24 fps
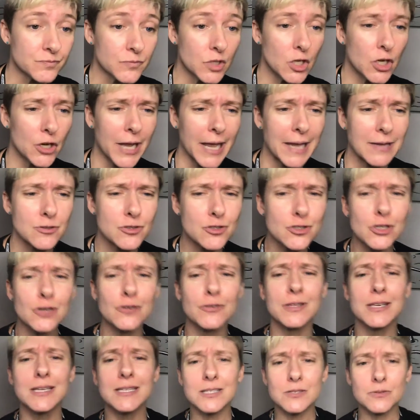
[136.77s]
Okay, so
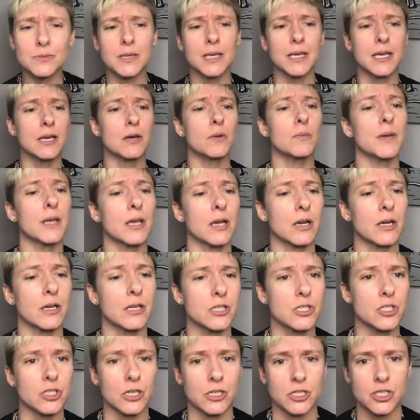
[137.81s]
this week we are going
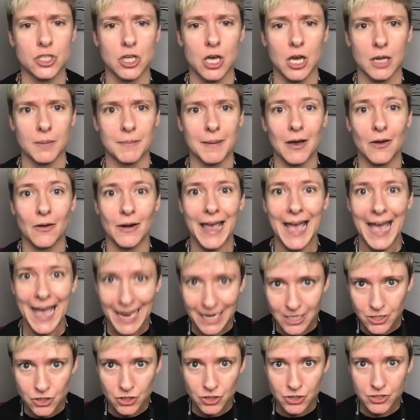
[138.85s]
to start to talk about
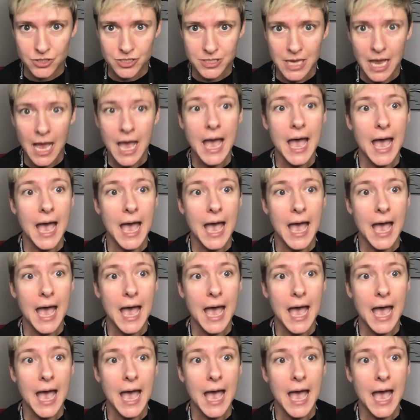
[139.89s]
actors